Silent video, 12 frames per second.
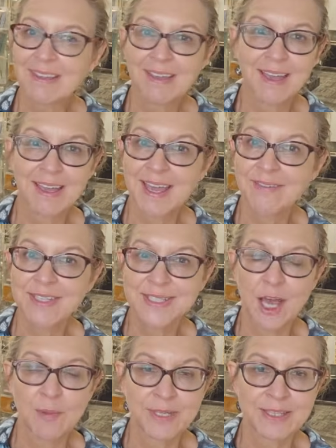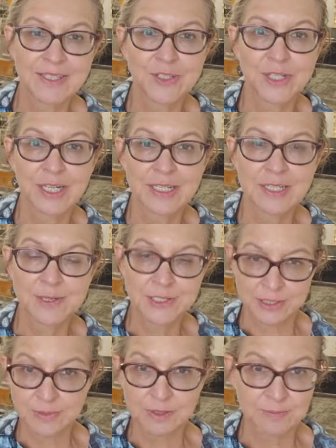a heavy topic this year,
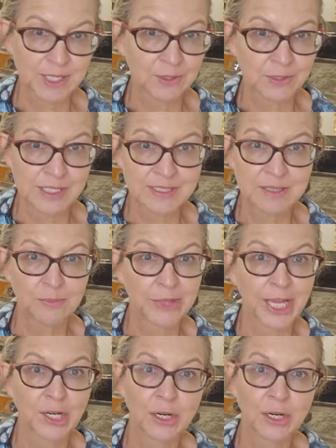especially with me going to some planner